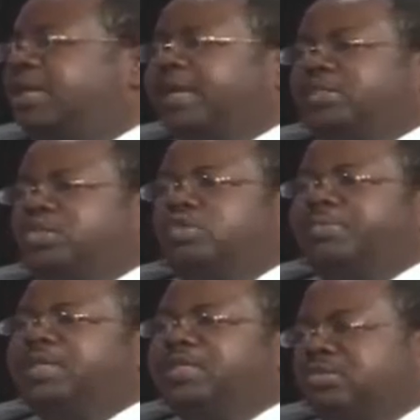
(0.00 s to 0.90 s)
are so
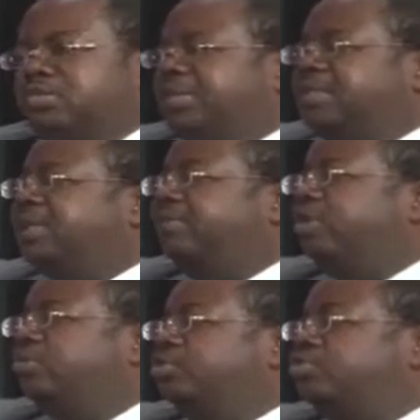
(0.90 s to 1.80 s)
many instruments
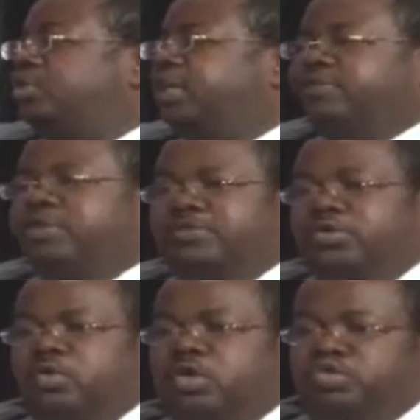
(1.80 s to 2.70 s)
available today, even if you
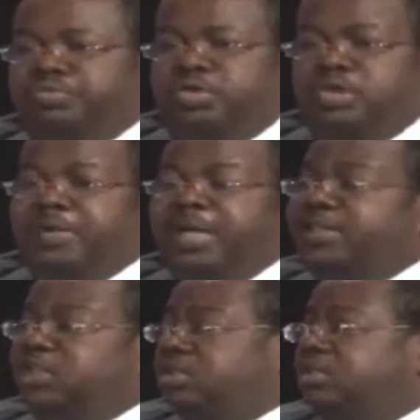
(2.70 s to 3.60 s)
don't want to put your
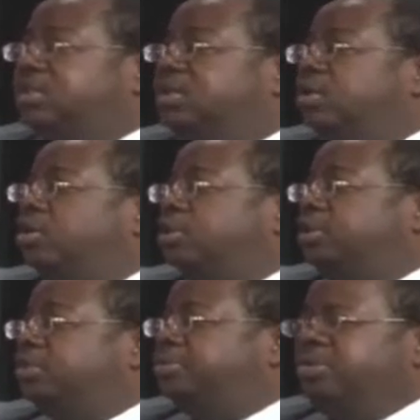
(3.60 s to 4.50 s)
balance sheet on the
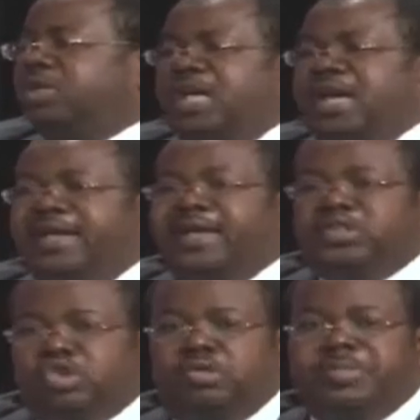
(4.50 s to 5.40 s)
table. And there are
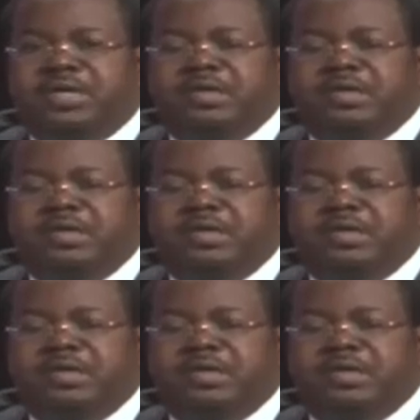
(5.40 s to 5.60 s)
so many